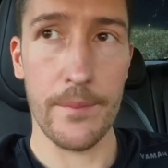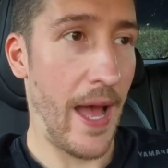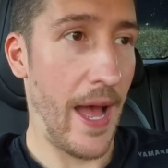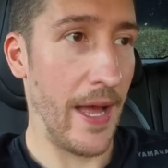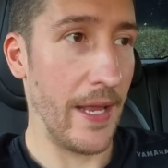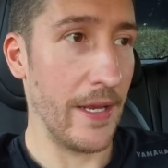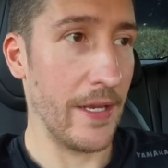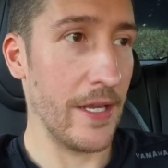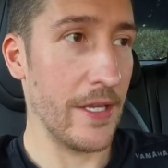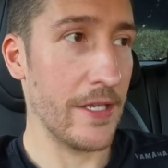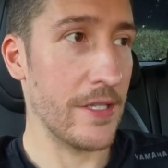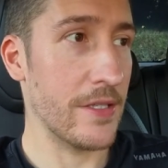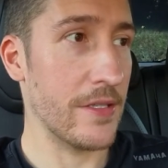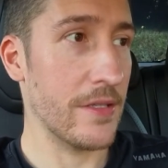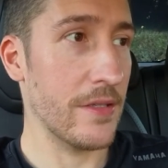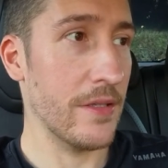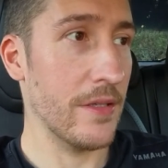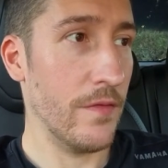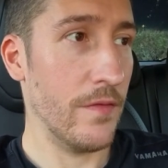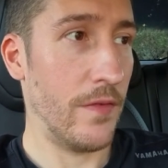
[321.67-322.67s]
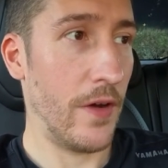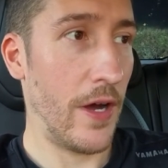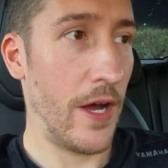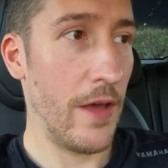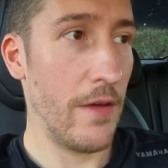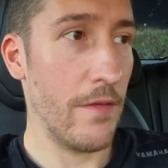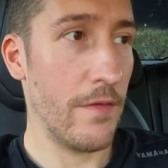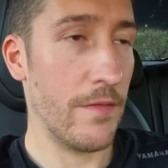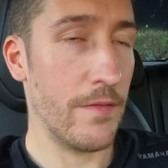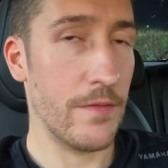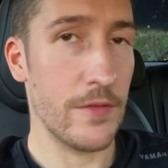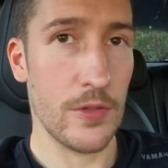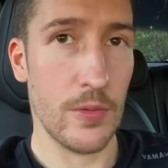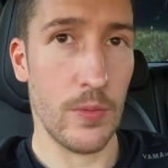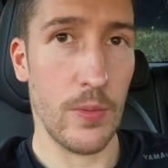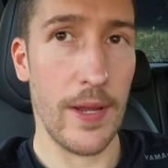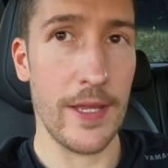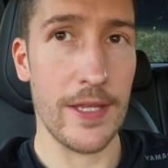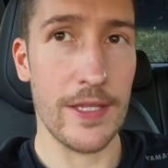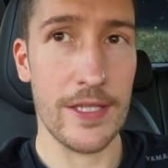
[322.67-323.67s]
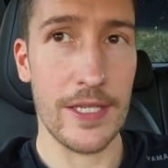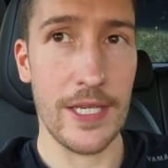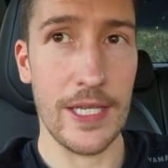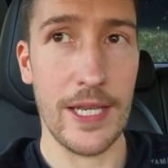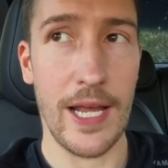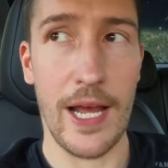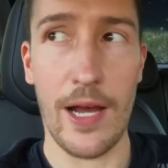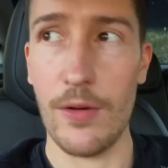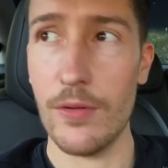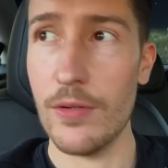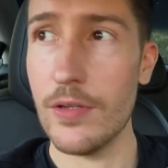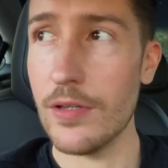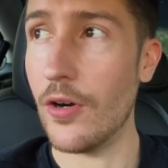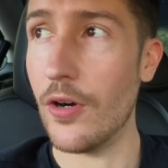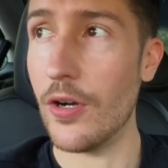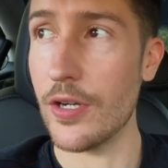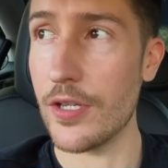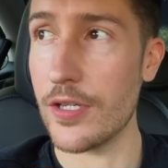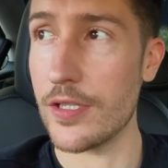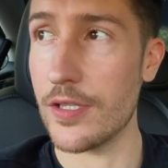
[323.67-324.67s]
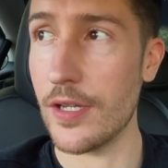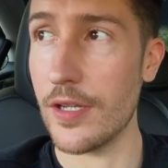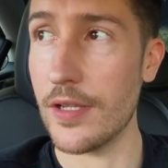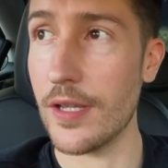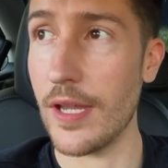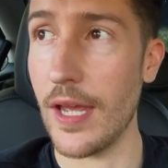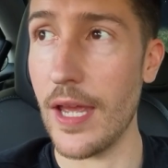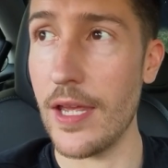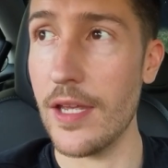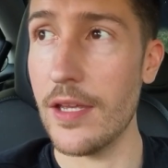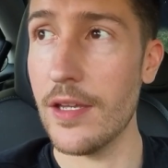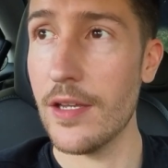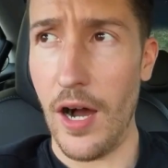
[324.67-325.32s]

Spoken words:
And it's 5:20 now on a Sunday.